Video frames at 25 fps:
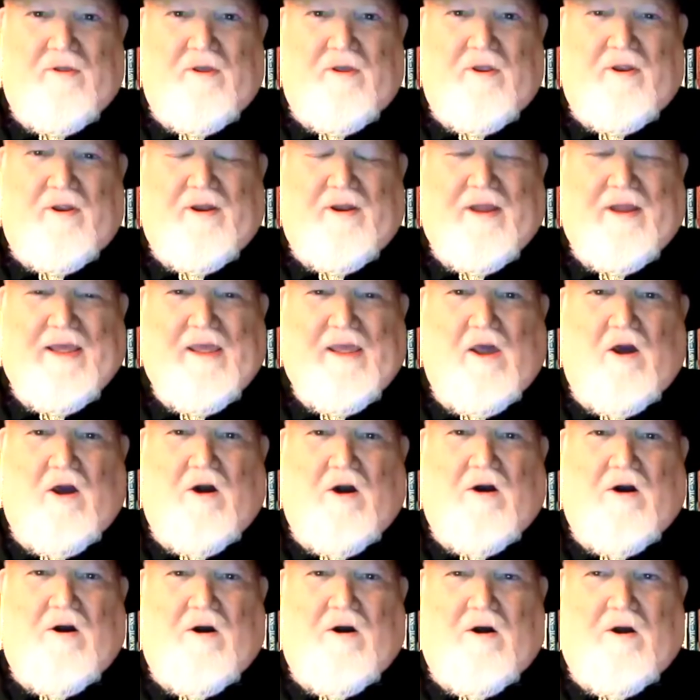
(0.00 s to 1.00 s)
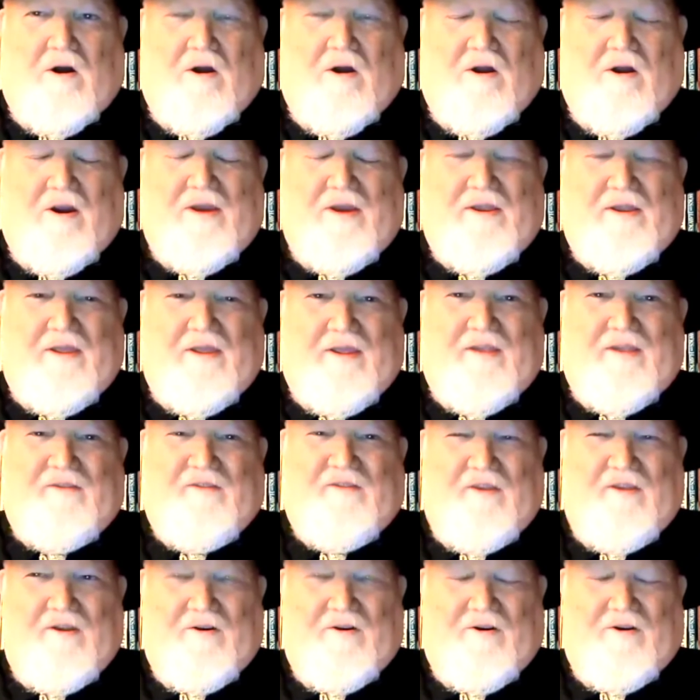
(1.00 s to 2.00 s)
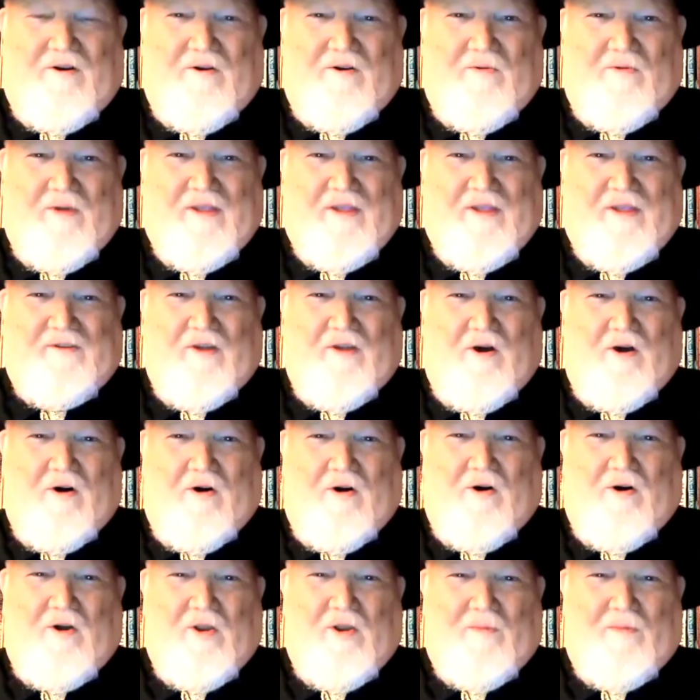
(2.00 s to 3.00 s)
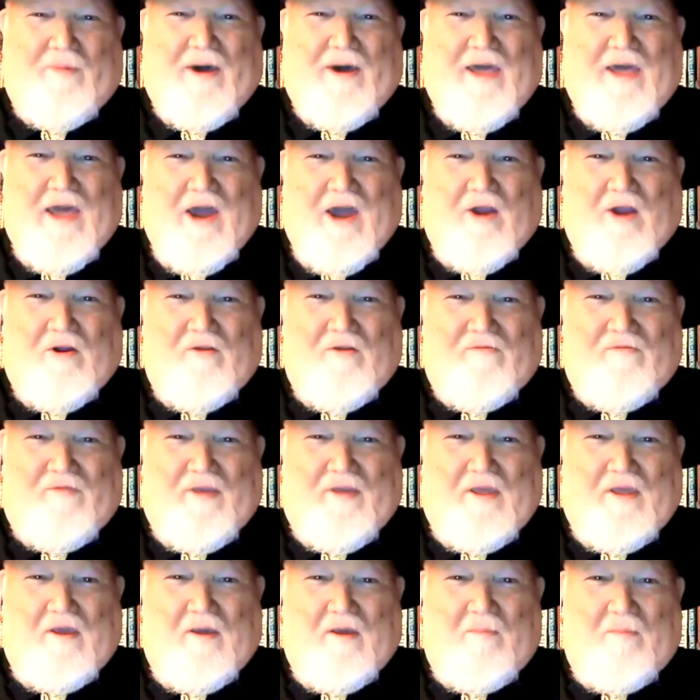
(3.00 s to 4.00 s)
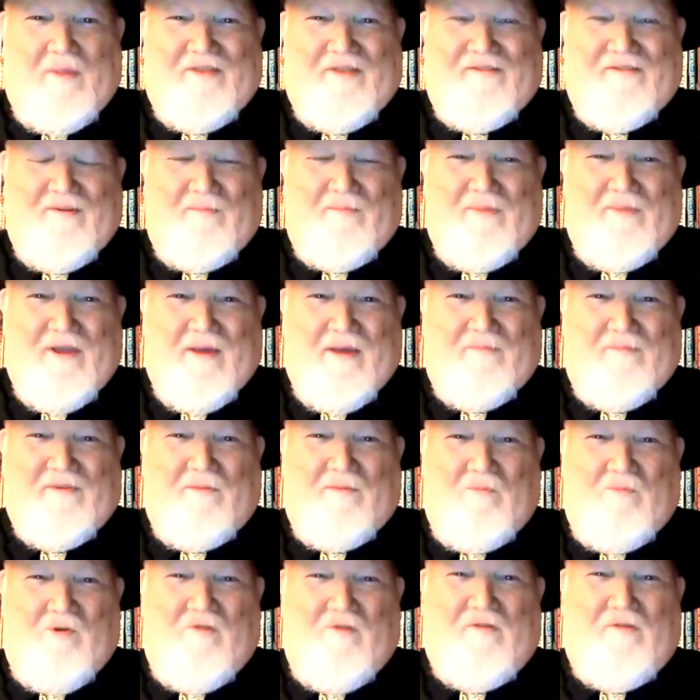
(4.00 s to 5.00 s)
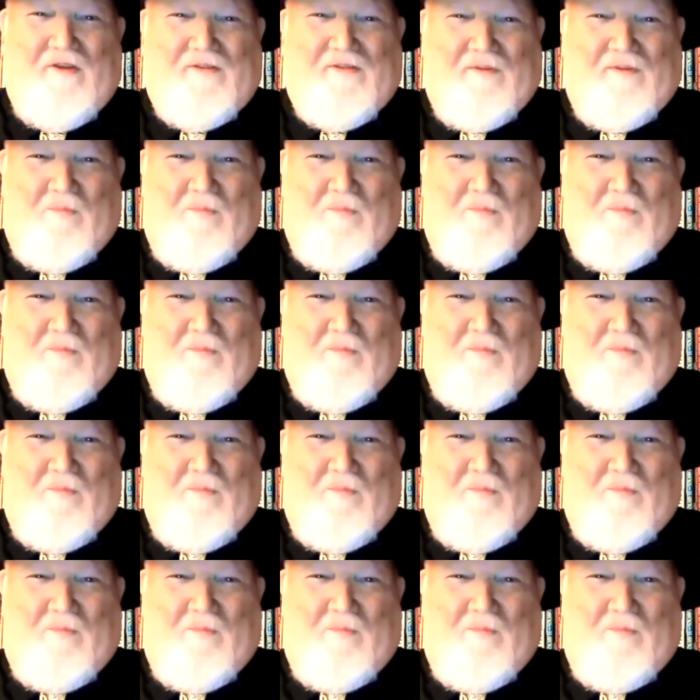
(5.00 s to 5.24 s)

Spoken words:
like art isn't always autobiography. I mean, sometimes a movie is a